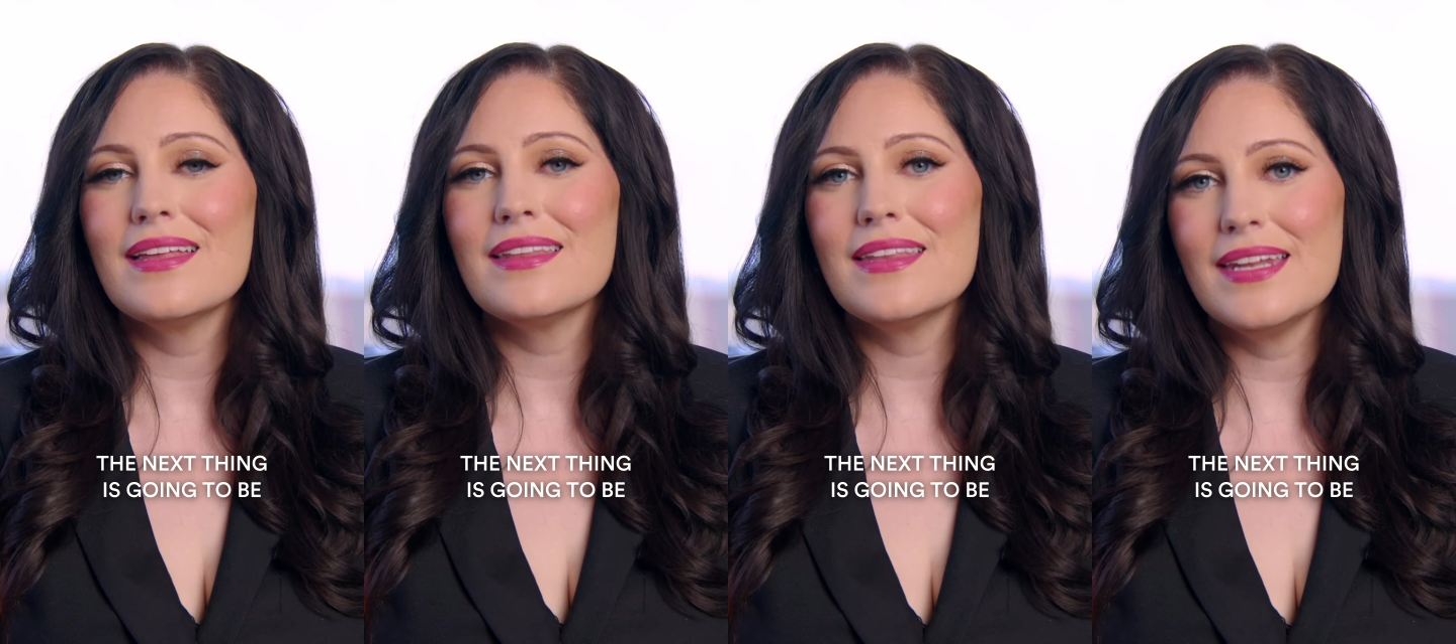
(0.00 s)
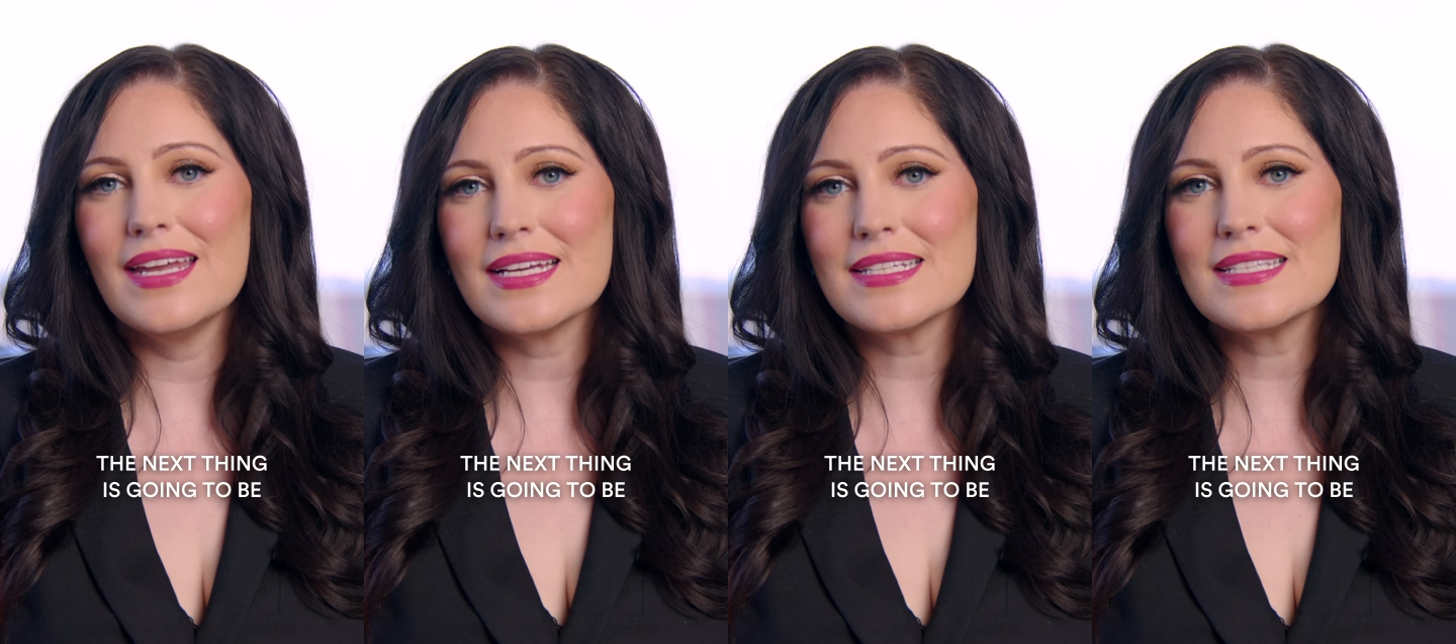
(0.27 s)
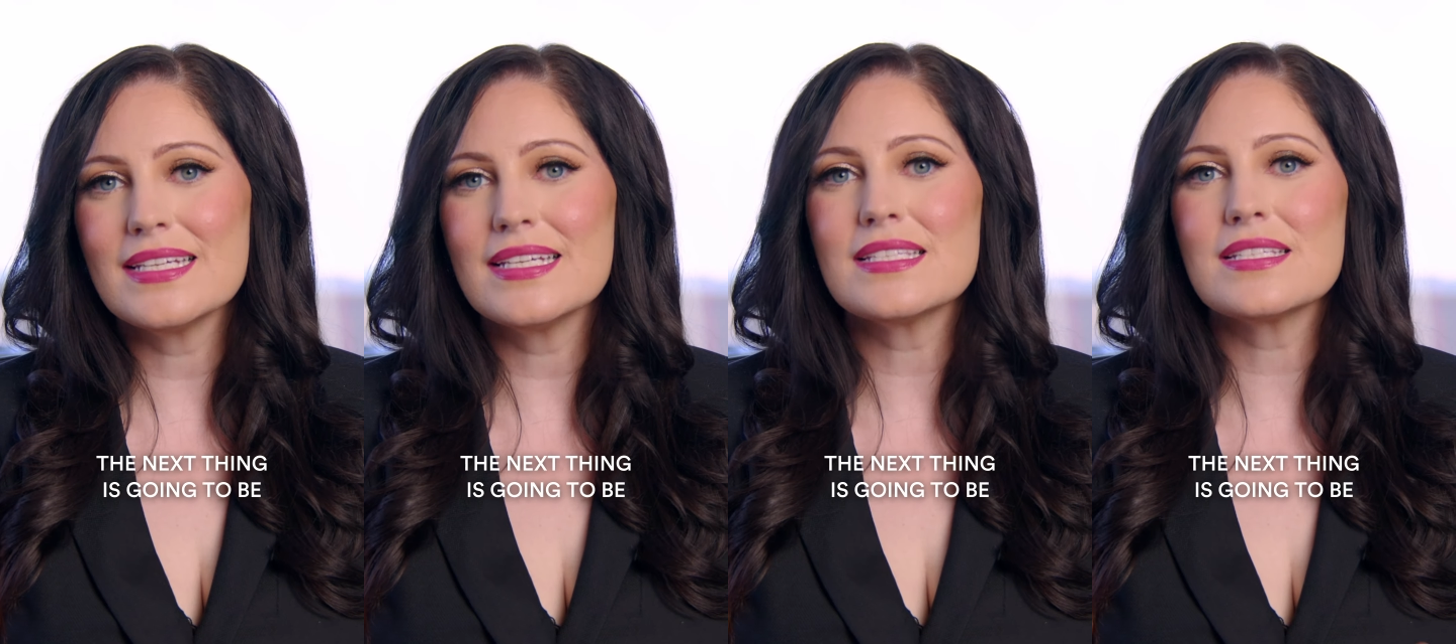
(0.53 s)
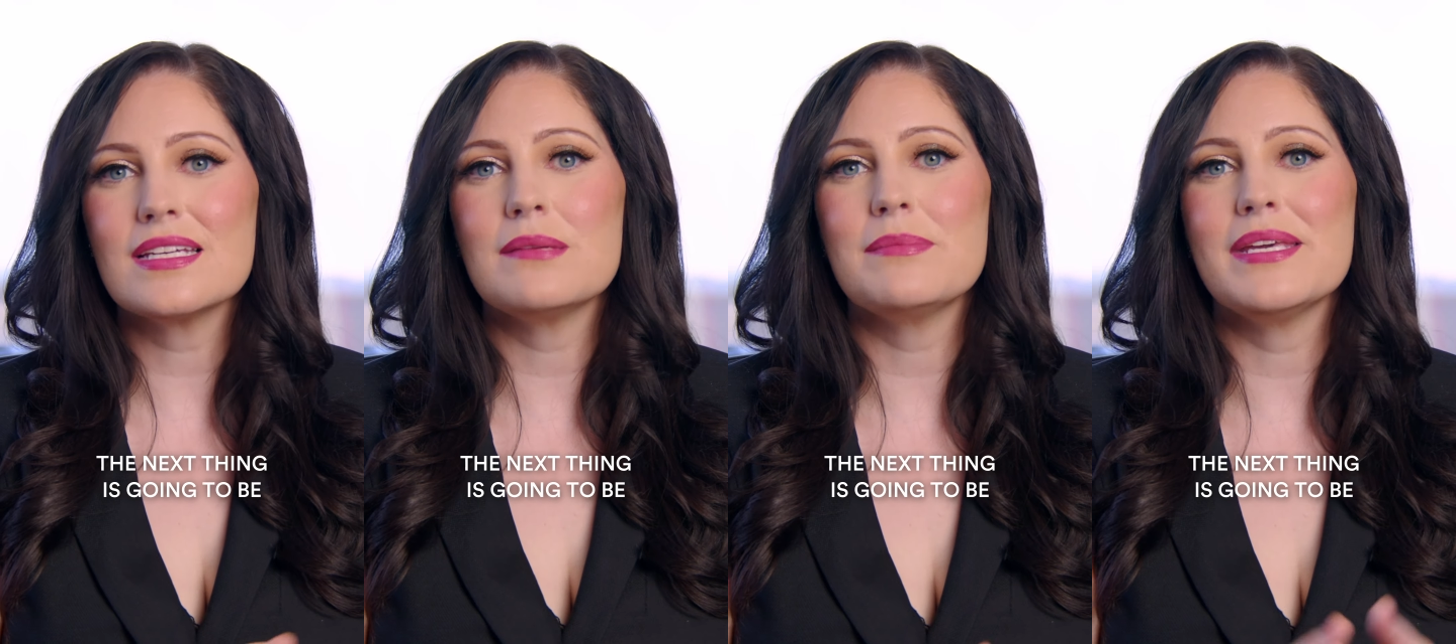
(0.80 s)
The next thing
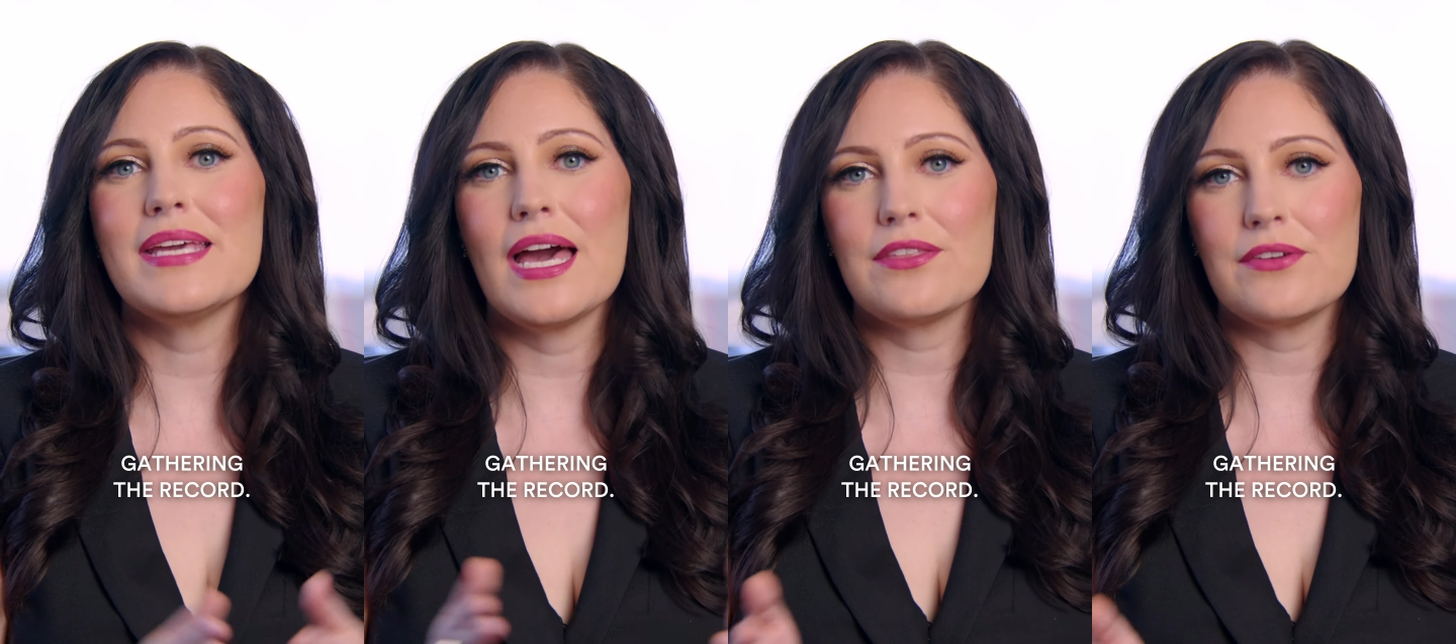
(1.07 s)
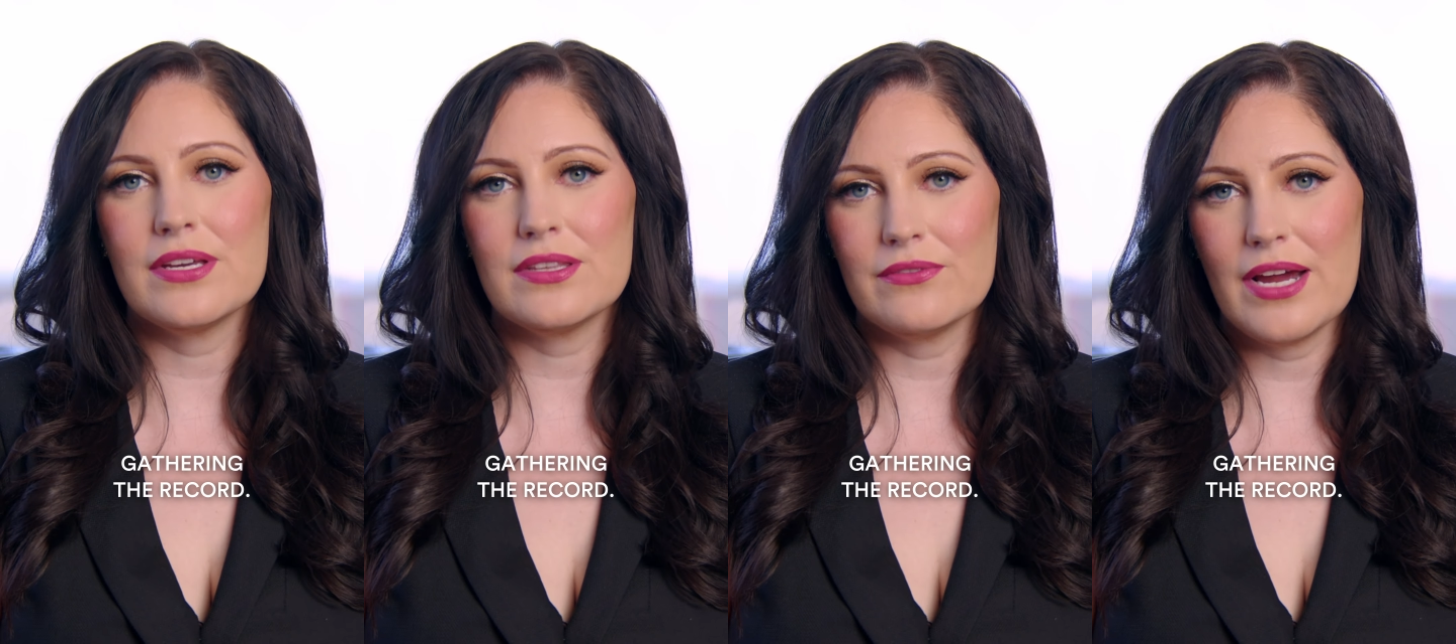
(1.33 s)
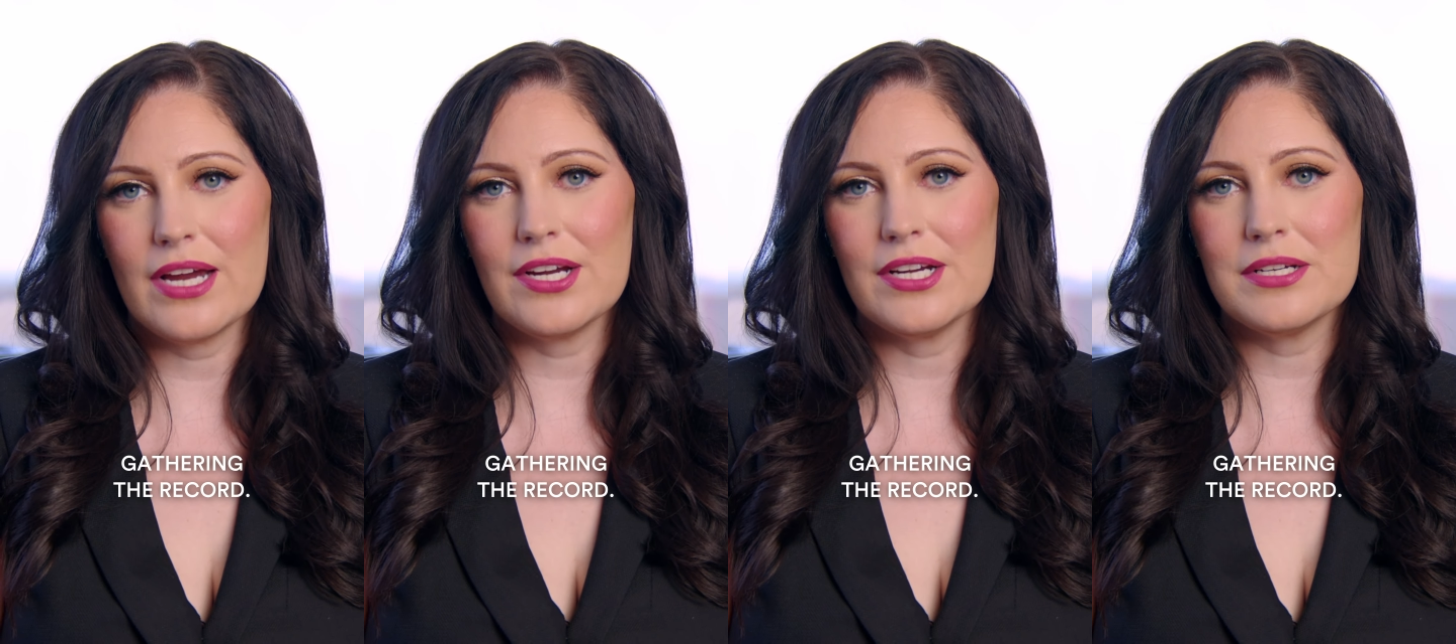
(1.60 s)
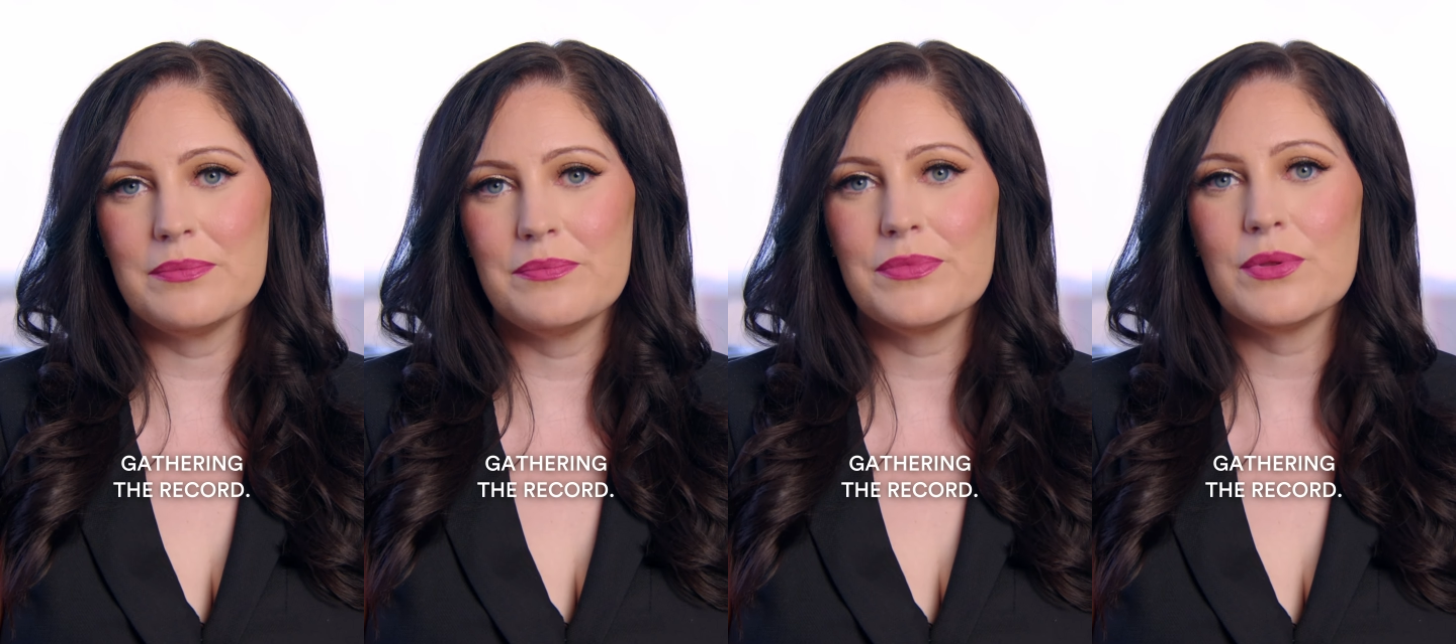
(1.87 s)
is going to be gathering the
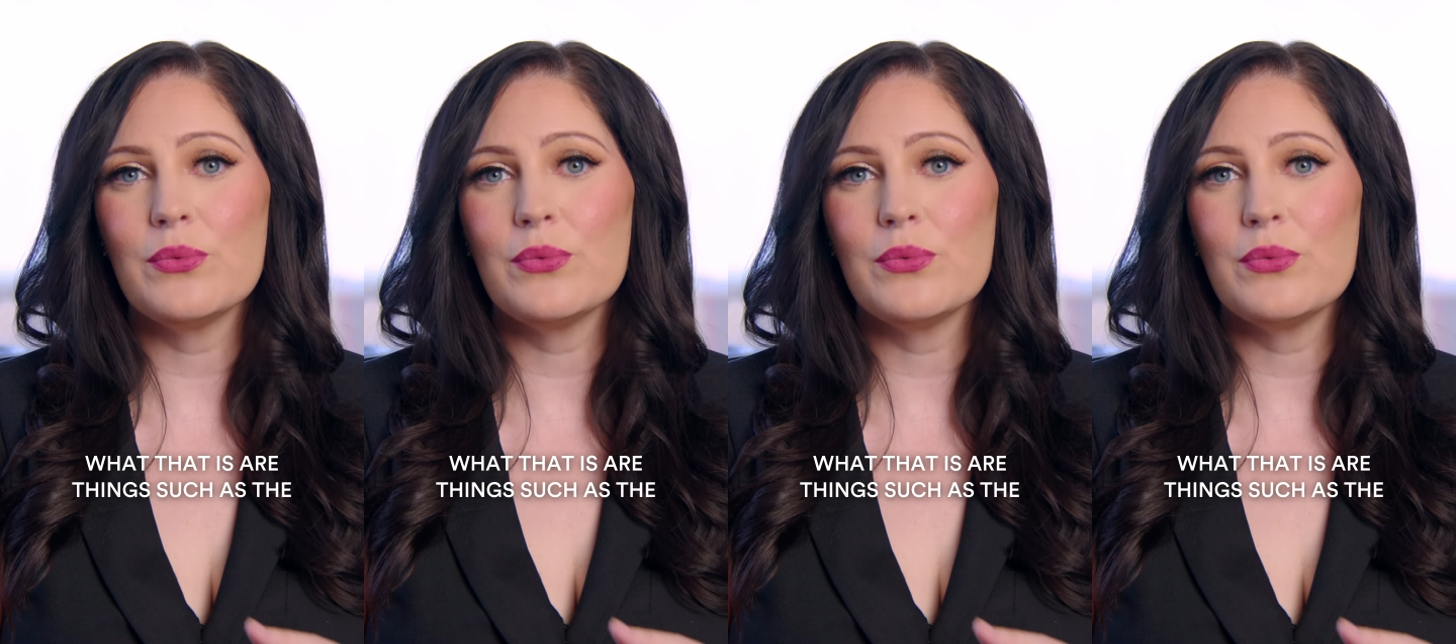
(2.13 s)
record.